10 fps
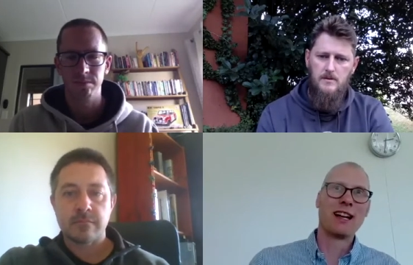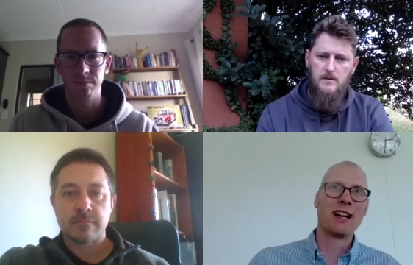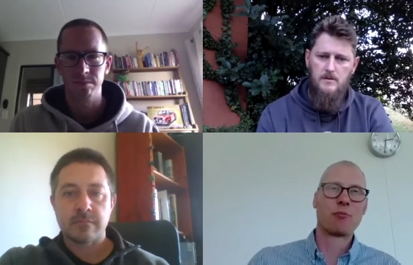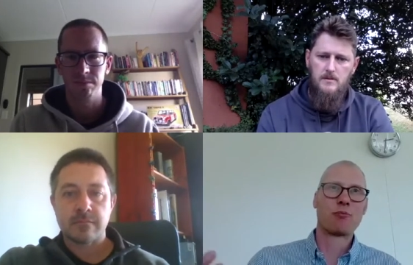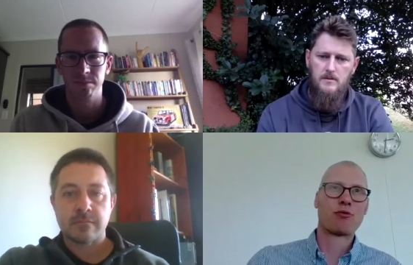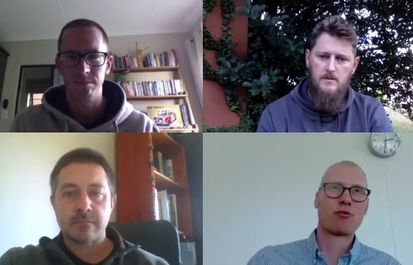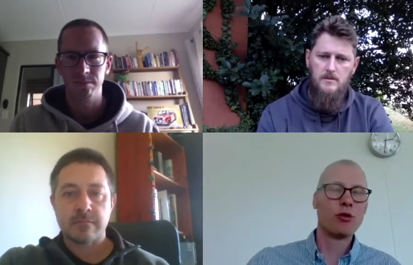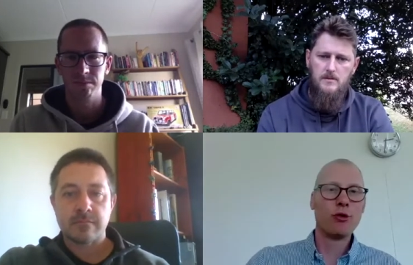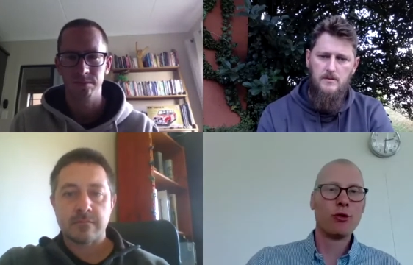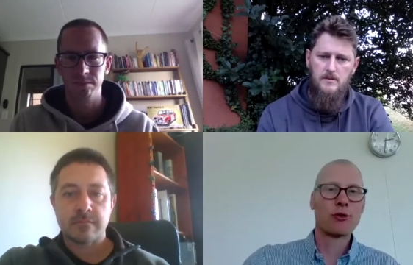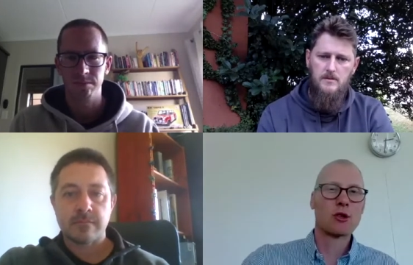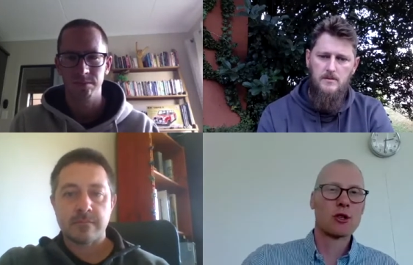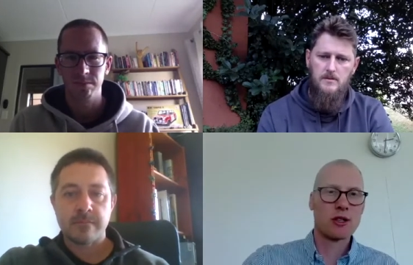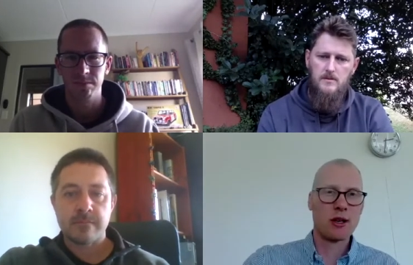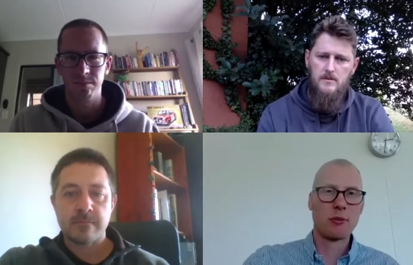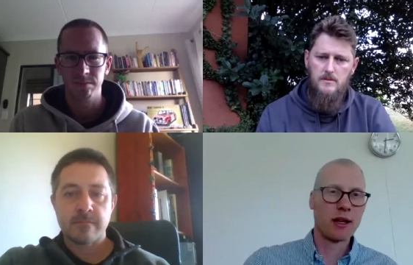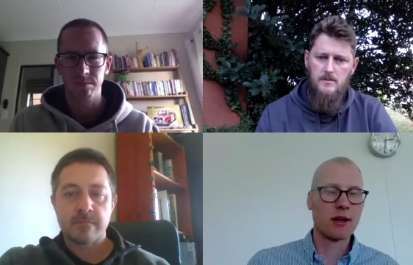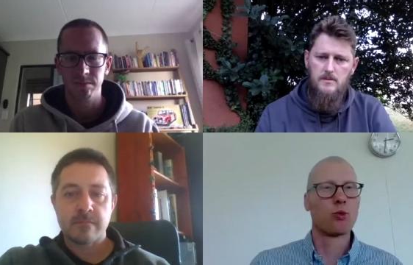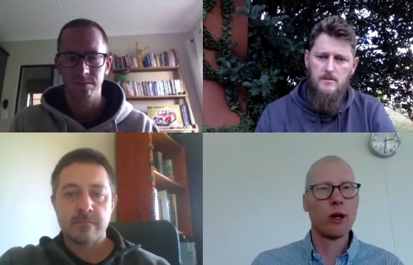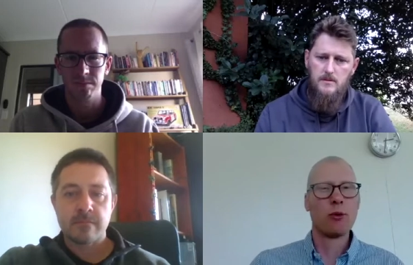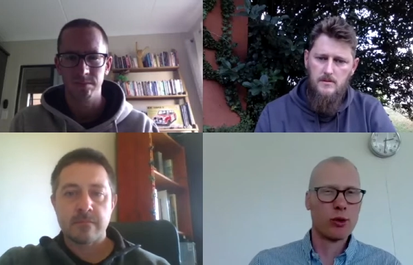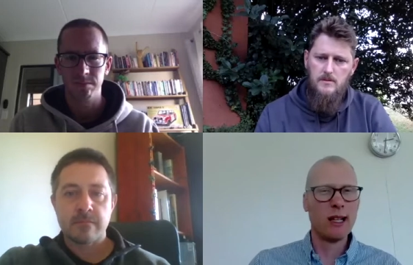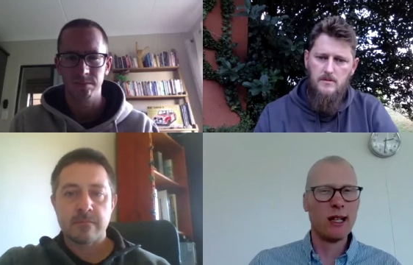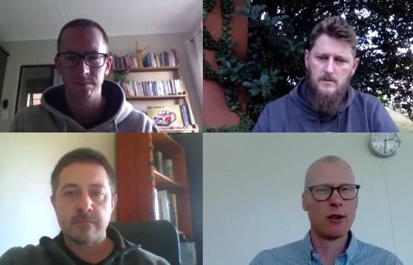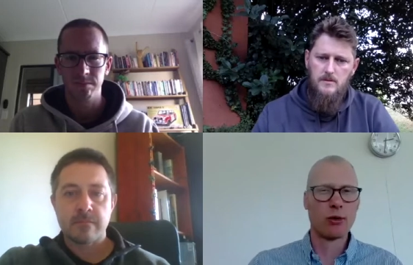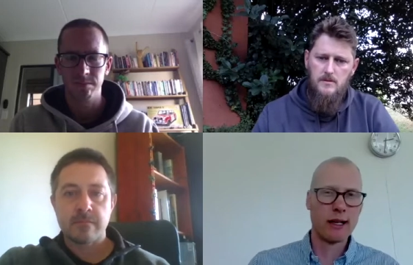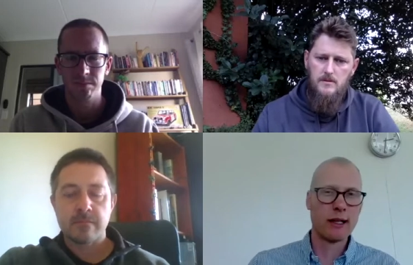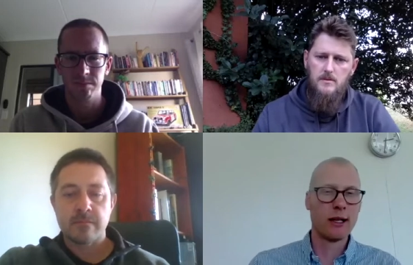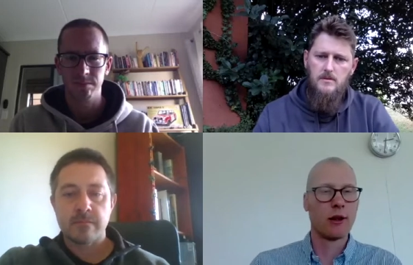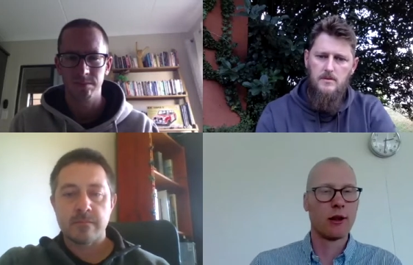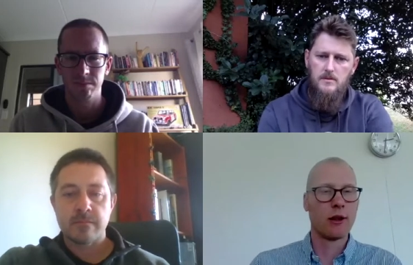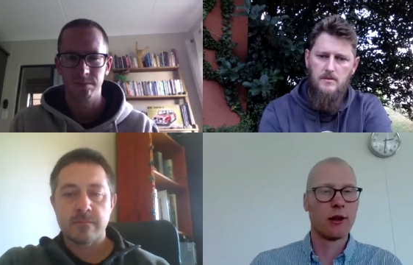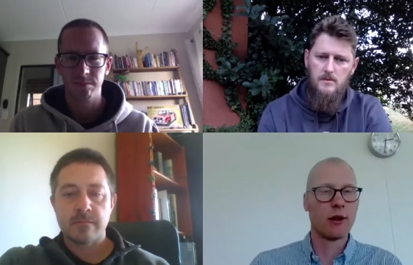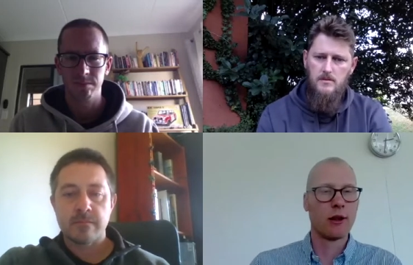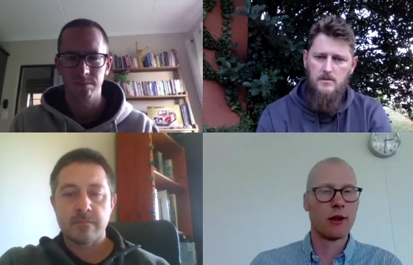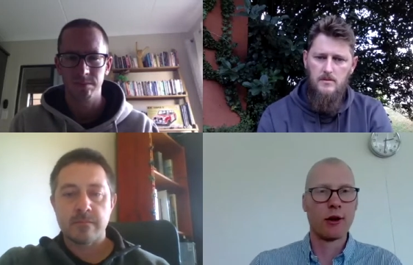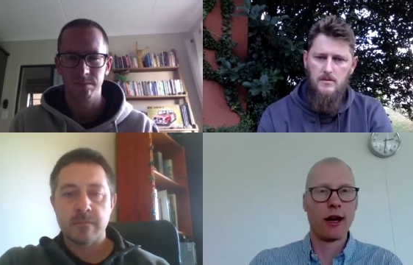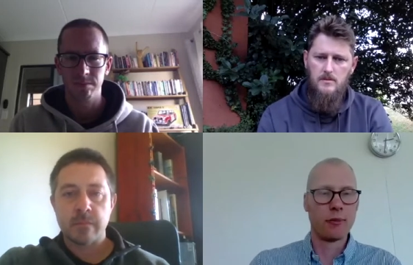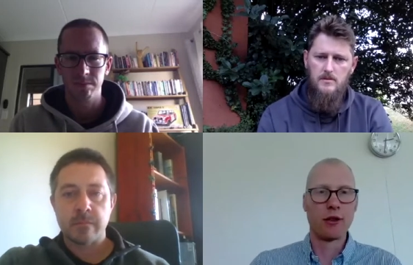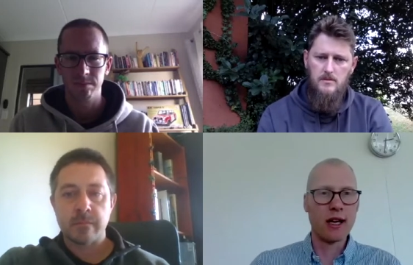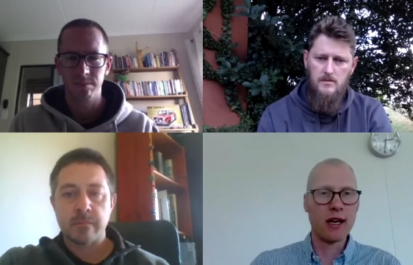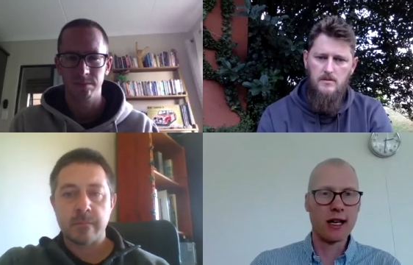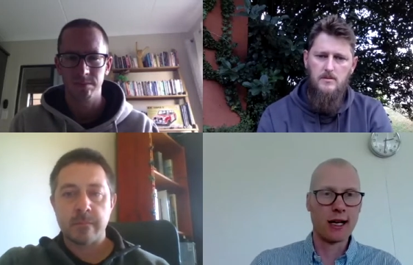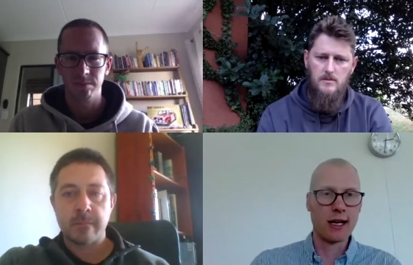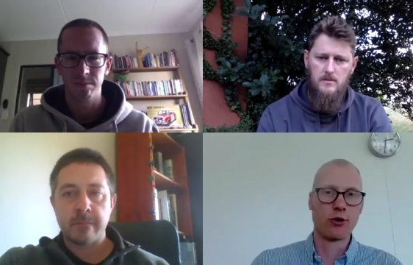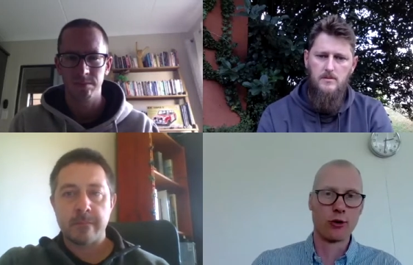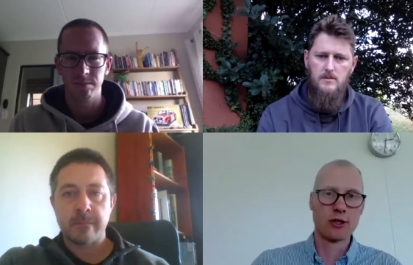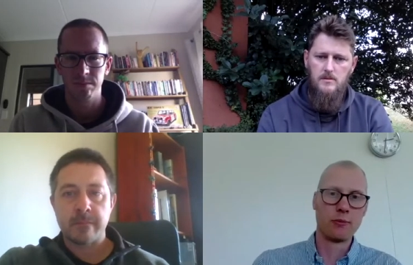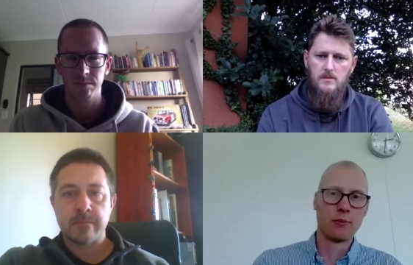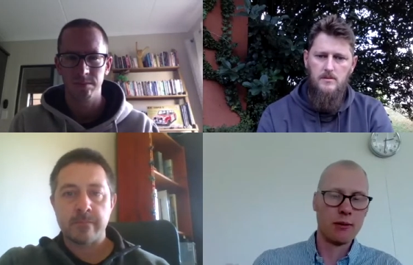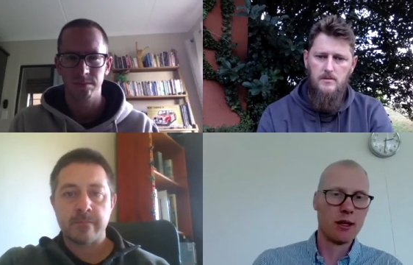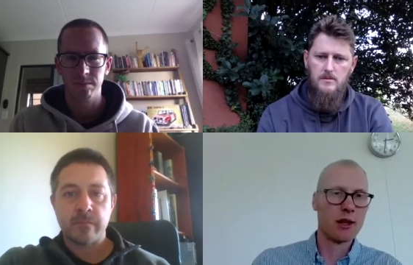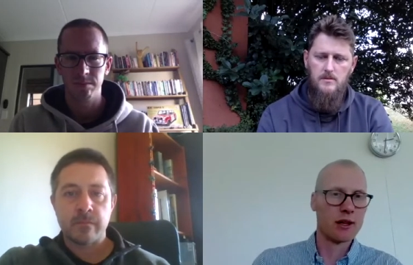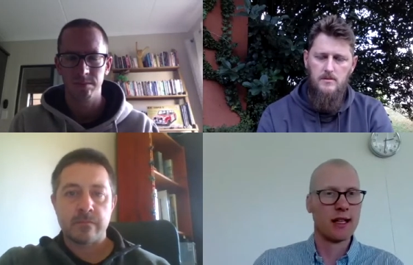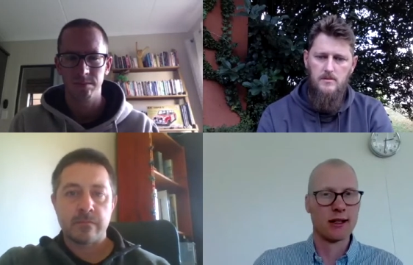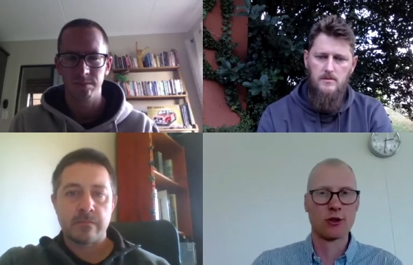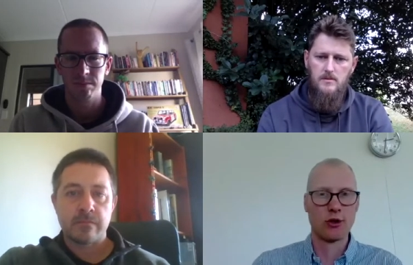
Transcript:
Speaker 1: proves something that we really already have been thinking for a long time, namely that Neanderthals